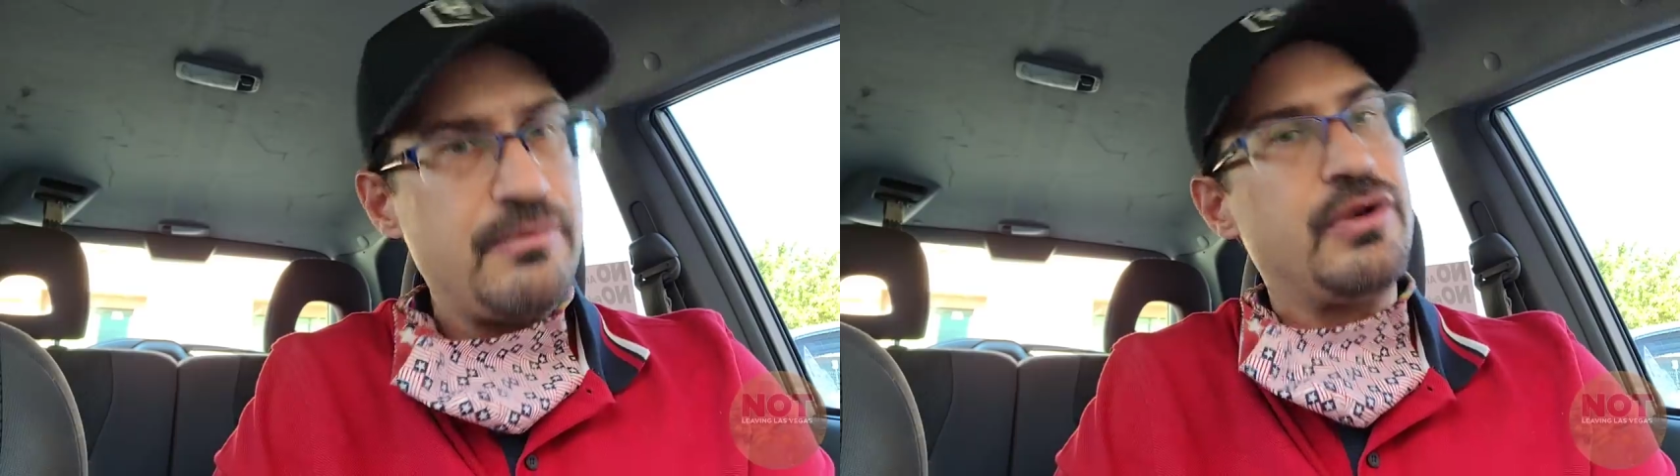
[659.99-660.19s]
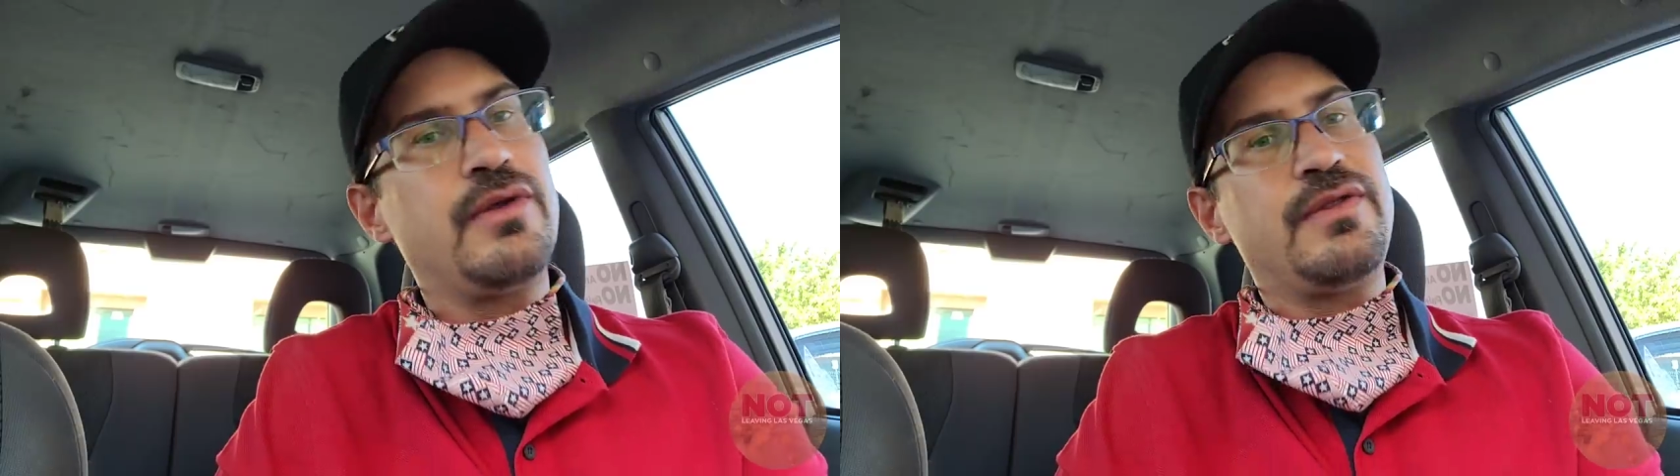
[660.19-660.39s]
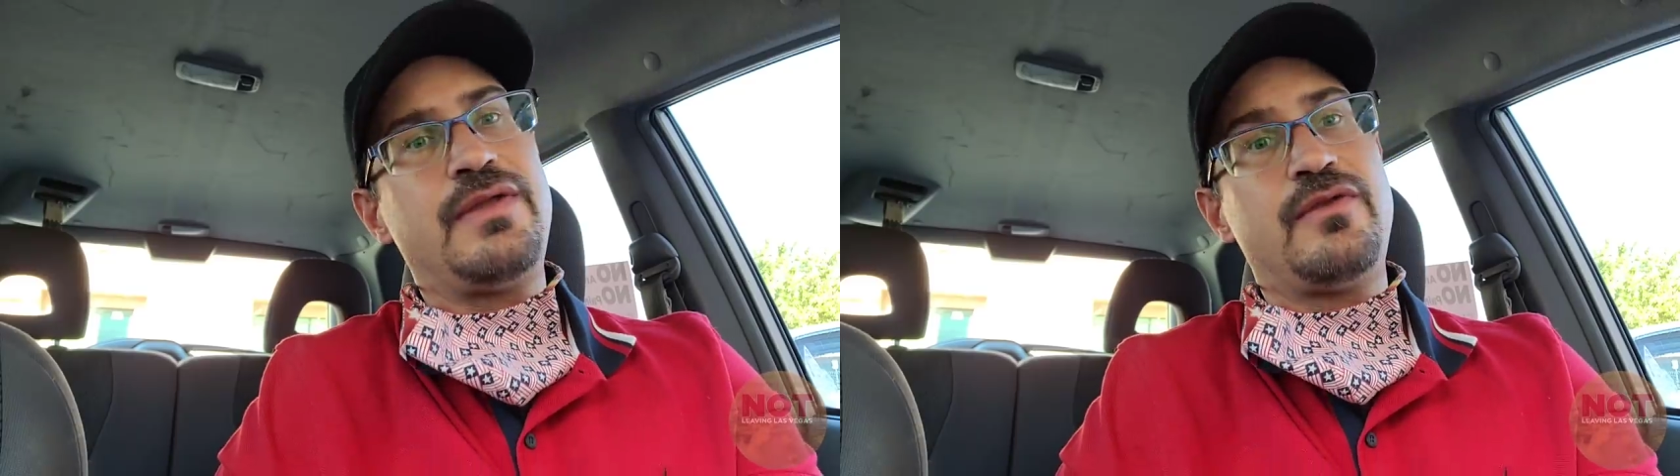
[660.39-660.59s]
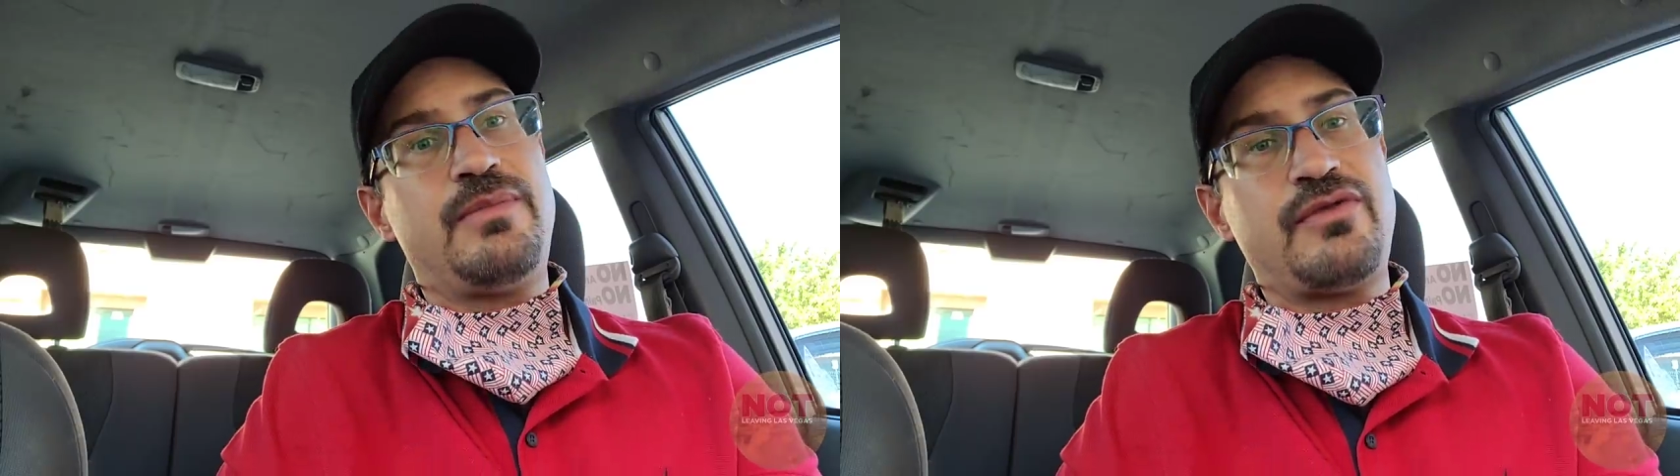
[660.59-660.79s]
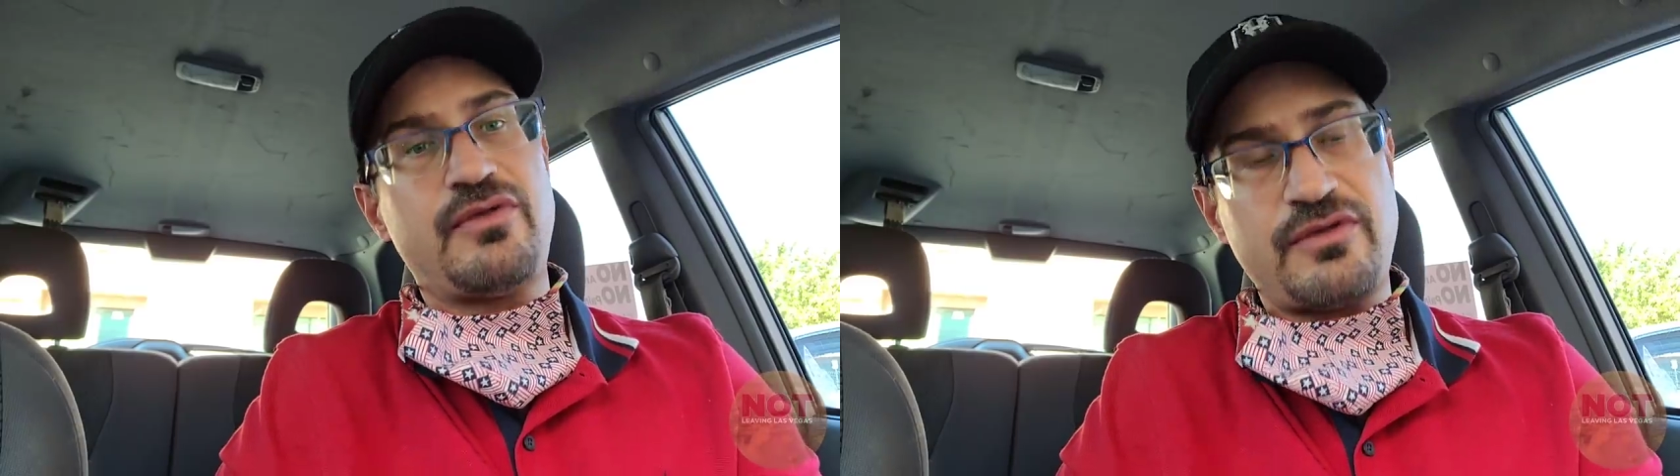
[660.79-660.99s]
But are they in the
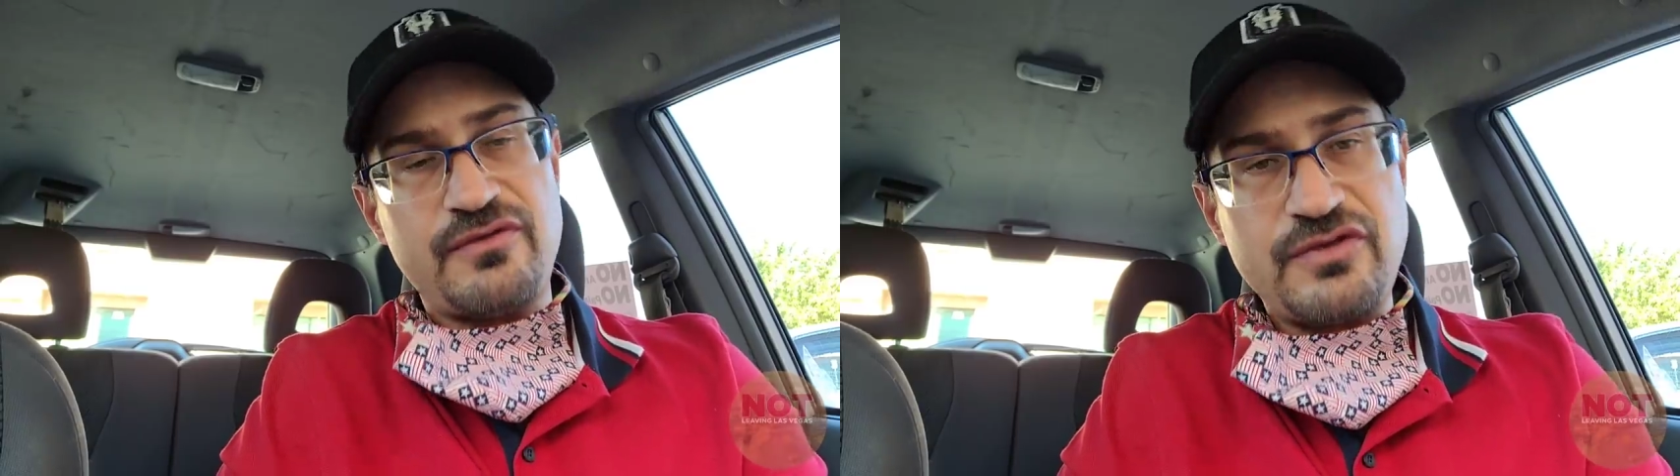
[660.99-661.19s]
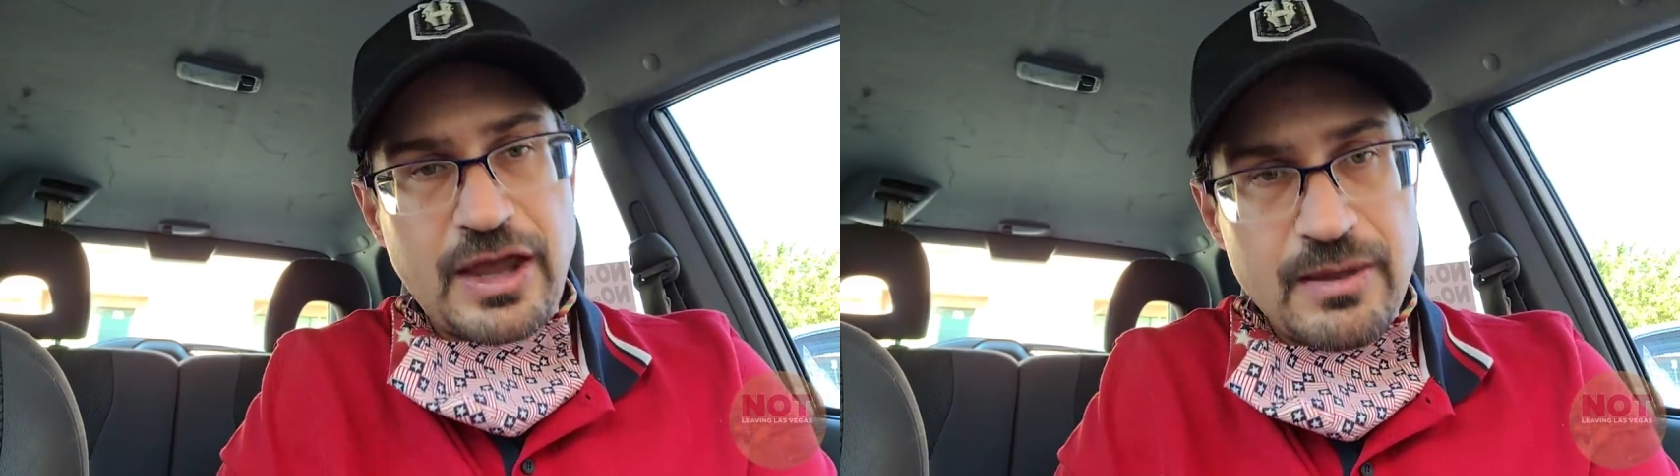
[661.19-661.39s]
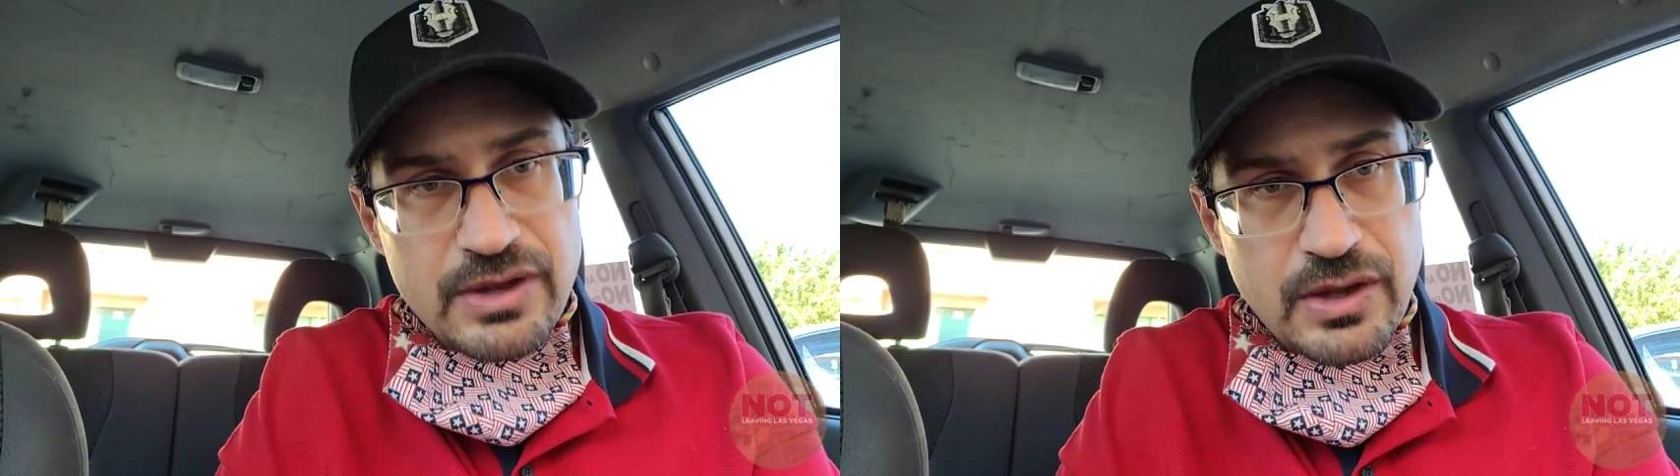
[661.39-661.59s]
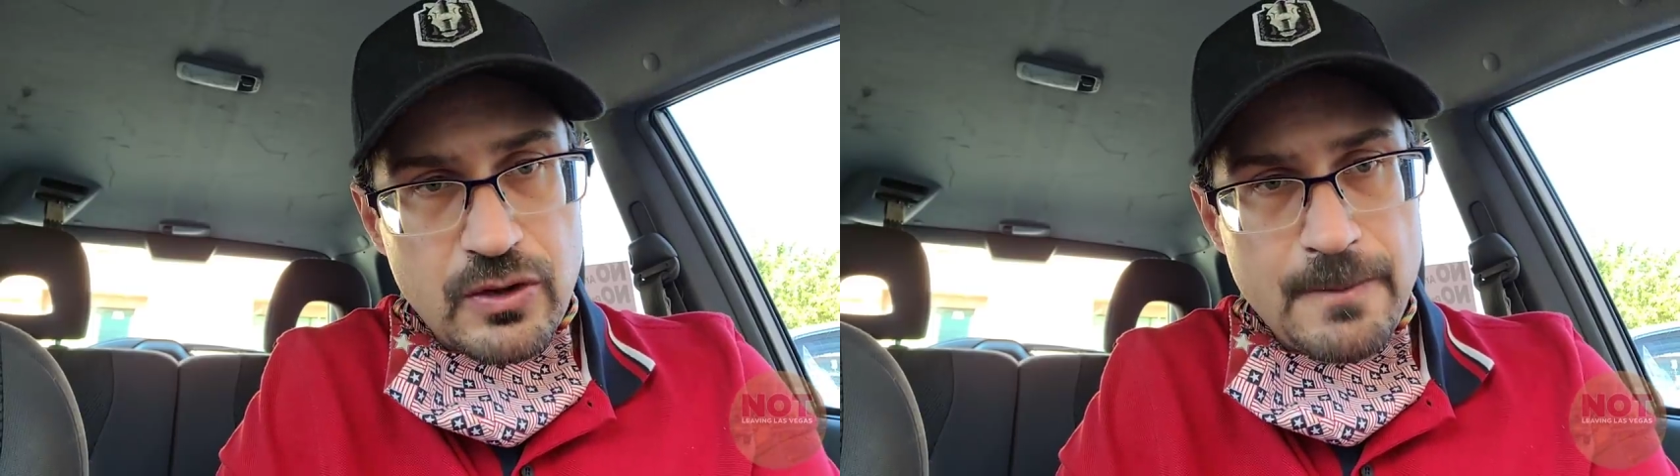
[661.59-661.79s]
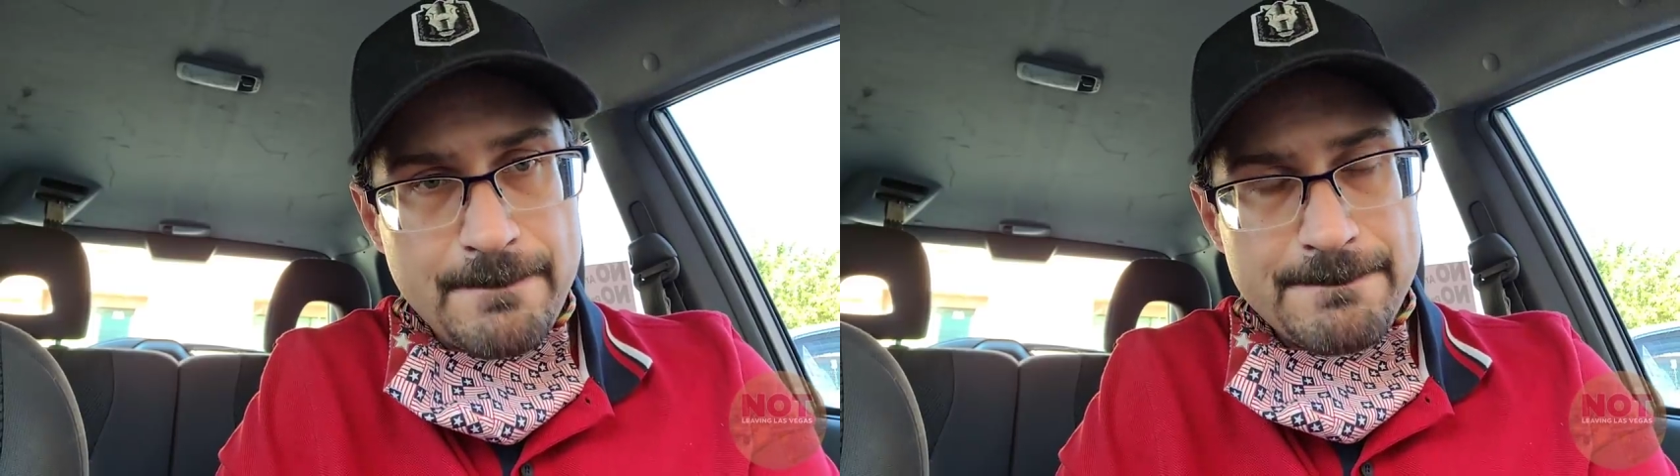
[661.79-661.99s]
business of scamming
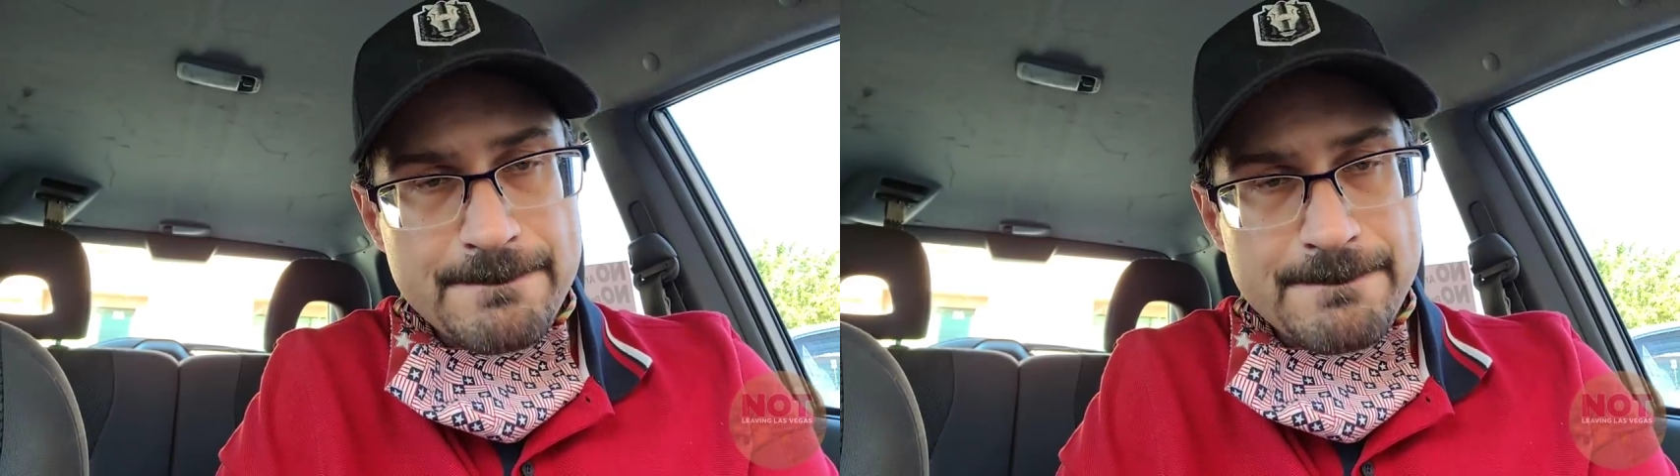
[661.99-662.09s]
you?